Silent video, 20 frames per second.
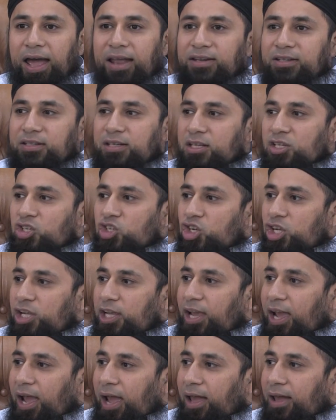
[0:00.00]
And
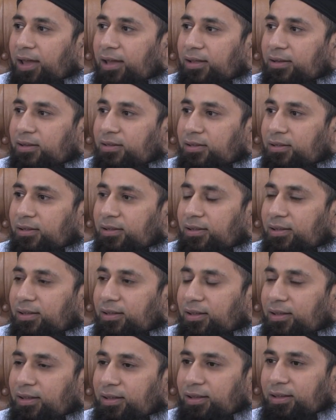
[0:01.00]
she had
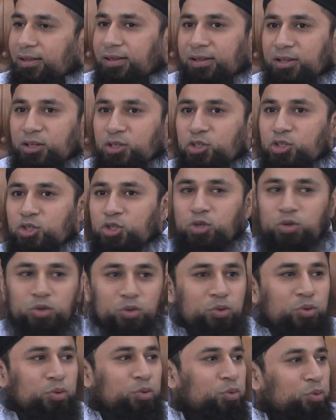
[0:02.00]

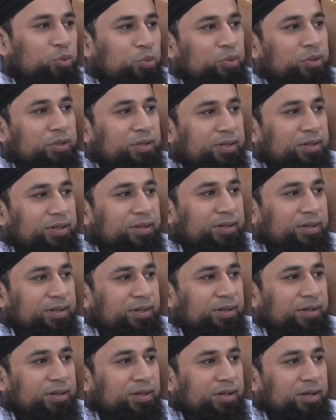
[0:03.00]
two
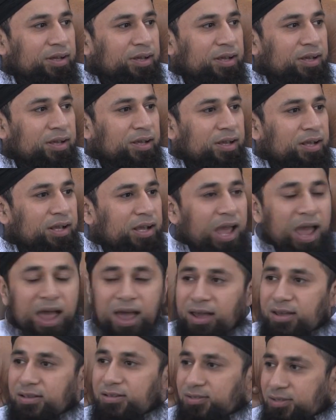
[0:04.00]

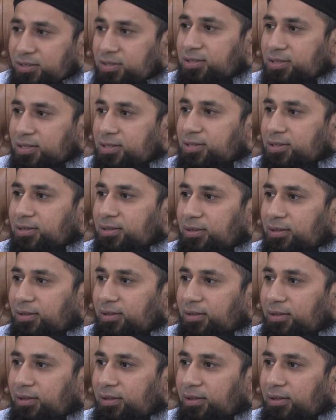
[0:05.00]
casks,
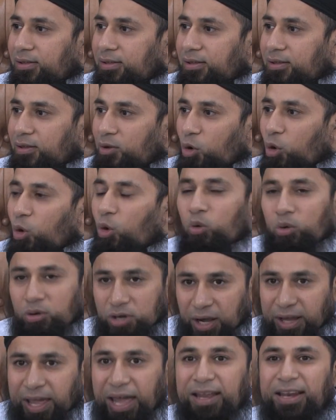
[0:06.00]

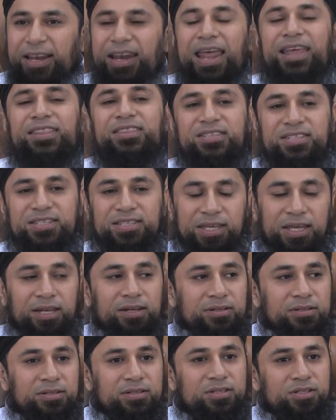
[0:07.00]
or again, leather
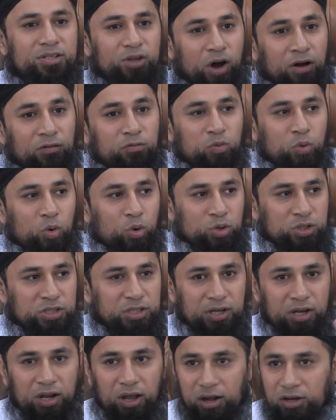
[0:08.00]
skins of
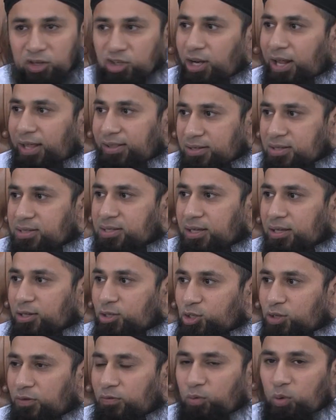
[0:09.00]
water, large leather
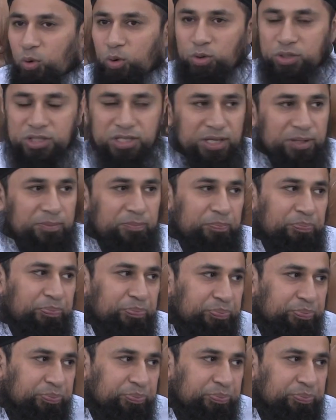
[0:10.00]
skins of water,